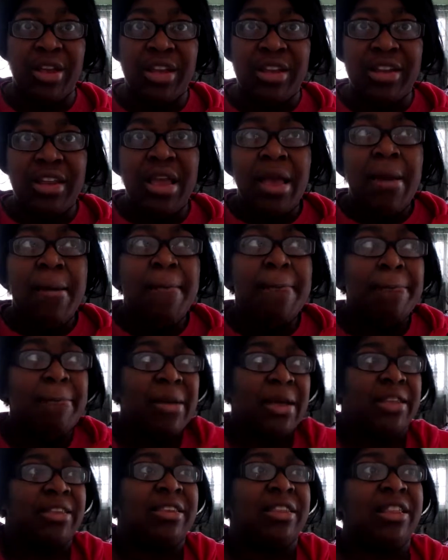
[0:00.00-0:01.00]
It
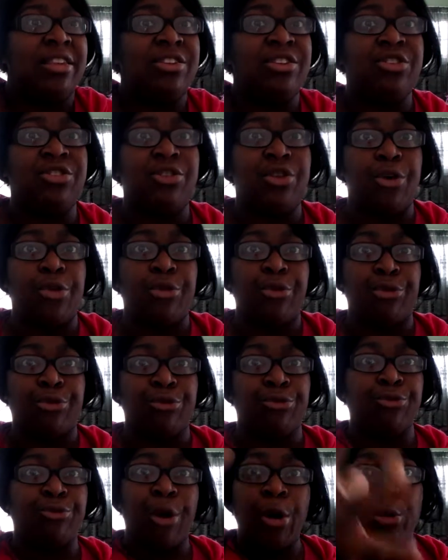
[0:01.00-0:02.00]
basically just
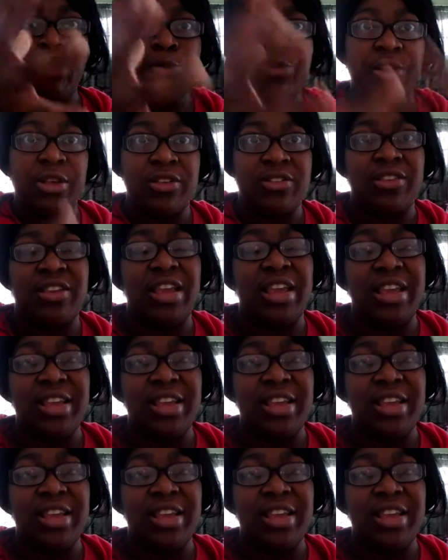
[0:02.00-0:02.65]
throws us